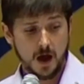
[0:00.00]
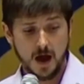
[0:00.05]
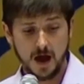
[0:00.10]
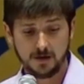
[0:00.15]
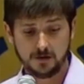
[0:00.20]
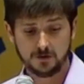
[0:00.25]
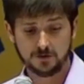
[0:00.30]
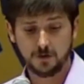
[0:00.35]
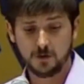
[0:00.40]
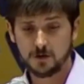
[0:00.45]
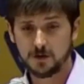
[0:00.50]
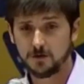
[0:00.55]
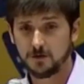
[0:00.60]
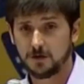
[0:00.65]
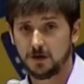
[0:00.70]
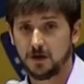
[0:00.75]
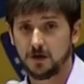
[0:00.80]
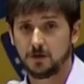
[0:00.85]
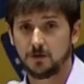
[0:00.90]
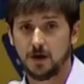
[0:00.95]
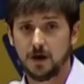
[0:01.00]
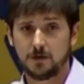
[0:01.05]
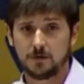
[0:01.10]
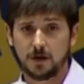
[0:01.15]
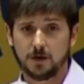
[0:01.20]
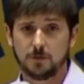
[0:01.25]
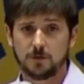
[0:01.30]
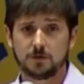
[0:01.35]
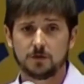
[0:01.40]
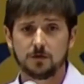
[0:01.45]
I just started looking
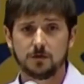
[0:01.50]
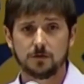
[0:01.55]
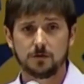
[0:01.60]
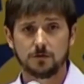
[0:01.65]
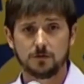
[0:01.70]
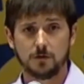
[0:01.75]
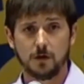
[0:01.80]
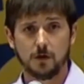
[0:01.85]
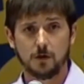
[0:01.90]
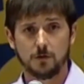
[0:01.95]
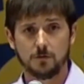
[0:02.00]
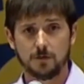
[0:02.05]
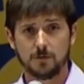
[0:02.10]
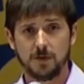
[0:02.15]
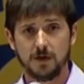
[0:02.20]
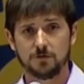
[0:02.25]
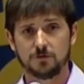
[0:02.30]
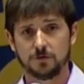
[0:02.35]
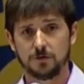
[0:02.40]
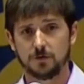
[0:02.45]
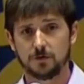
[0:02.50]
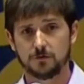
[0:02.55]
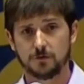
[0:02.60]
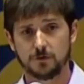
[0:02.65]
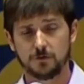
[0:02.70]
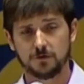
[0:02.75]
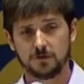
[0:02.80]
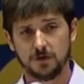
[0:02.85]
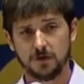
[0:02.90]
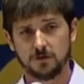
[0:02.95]
around. I went to all the major
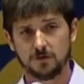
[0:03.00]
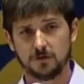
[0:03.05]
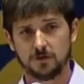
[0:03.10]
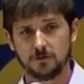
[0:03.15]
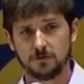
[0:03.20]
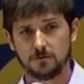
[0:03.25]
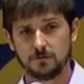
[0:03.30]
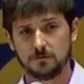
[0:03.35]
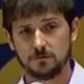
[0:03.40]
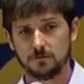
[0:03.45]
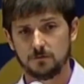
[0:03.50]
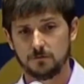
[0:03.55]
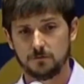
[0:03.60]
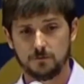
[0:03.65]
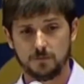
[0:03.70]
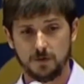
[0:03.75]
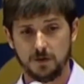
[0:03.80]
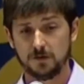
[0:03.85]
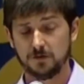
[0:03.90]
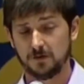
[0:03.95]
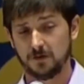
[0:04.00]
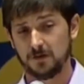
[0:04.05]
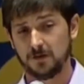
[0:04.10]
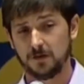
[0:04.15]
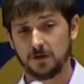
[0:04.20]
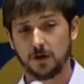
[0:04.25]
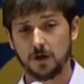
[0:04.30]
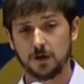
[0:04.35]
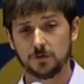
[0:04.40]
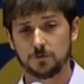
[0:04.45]
universities in basically
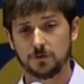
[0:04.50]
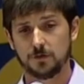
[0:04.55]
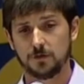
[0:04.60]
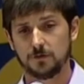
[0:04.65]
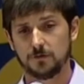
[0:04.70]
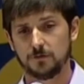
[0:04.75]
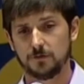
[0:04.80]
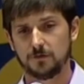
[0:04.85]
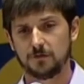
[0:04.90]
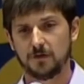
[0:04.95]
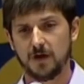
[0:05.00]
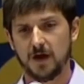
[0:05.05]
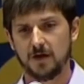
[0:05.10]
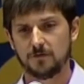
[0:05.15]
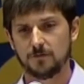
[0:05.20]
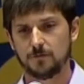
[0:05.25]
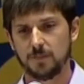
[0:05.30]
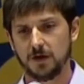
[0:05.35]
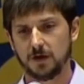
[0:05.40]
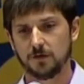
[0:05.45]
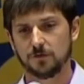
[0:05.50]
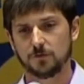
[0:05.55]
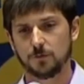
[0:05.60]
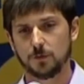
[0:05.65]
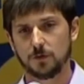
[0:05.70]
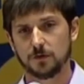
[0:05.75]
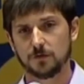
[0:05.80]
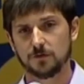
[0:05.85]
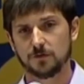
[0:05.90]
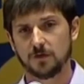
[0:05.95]
the country, the 5 biggest
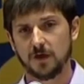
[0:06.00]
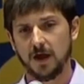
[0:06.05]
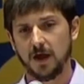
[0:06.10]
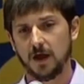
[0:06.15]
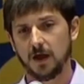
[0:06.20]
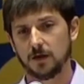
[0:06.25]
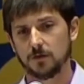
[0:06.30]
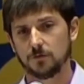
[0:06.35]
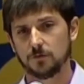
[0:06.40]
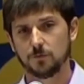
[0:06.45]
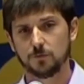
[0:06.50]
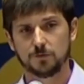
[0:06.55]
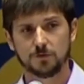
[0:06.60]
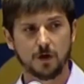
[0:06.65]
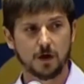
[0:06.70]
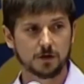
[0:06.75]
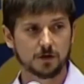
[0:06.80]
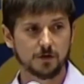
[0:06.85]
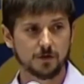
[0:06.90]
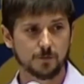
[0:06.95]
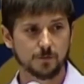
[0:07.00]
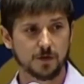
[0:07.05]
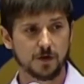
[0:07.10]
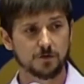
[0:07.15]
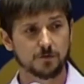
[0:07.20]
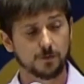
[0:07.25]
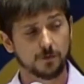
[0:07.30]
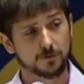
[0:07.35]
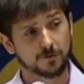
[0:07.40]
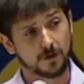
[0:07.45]
ones, and talked to the
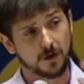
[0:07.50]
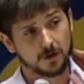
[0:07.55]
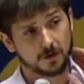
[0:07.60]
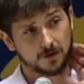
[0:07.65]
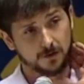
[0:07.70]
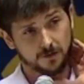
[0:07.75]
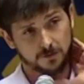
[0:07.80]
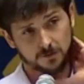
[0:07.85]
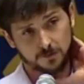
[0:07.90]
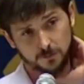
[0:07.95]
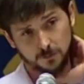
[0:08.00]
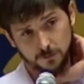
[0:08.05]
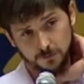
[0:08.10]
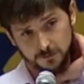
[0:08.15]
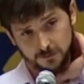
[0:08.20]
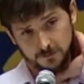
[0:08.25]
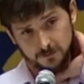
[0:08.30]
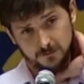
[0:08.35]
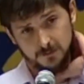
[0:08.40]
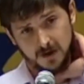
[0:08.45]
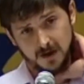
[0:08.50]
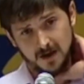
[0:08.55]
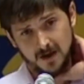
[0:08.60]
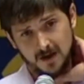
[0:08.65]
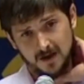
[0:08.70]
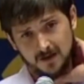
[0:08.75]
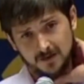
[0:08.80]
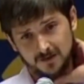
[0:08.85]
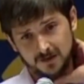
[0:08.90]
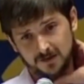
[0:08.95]
principals, talked to the schools, and
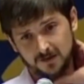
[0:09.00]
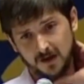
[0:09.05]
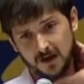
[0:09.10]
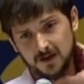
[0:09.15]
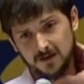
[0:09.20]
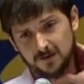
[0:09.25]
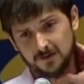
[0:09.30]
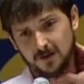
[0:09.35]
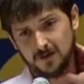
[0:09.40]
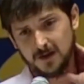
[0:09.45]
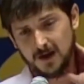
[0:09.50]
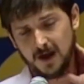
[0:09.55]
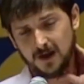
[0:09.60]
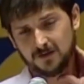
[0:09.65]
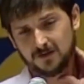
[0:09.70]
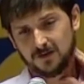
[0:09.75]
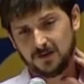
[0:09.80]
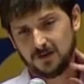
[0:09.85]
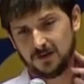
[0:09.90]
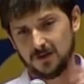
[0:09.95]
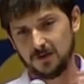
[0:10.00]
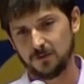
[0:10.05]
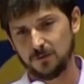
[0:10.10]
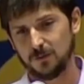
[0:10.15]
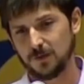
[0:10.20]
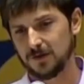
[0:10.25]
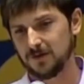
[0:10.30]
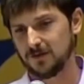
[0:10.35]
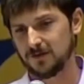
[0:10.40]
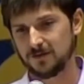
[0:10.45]
just kind of started asking,
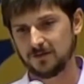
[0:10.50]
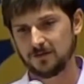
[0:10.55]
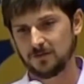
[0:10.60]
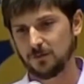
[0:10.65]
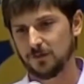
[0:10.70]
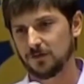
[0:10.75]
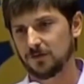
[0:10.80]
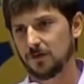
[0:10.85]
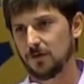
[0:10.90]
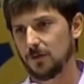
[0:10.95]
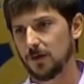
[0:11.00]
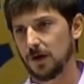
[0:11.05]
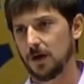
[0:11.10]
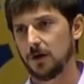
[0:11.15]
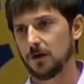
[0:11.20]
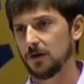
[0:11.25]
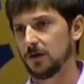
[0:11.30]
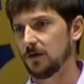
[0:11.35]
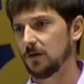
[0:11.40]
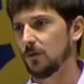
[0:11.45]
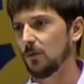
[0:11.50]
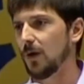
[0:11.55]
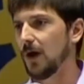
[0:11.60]
what's going on here?